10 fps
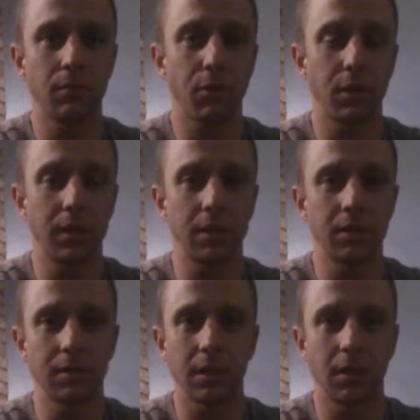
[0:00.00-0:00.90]

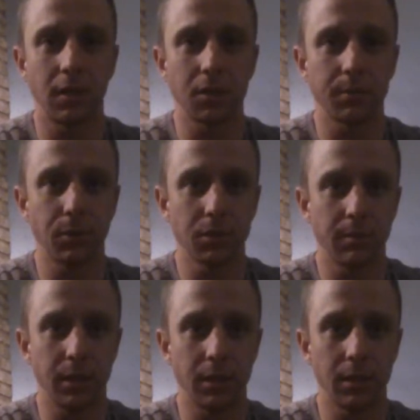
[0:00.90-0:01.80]
things that aren't supposed
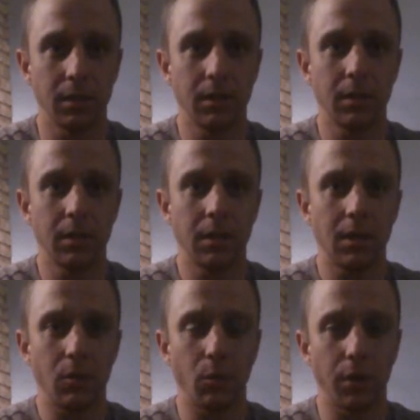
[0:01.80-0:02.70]
to be
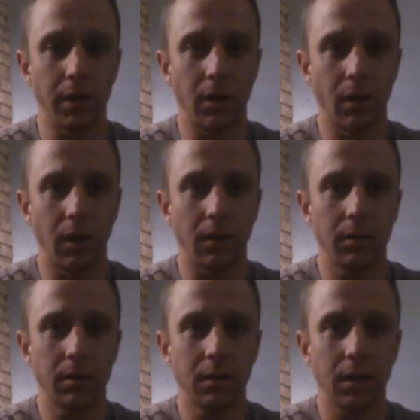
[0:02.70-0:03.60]
where they are,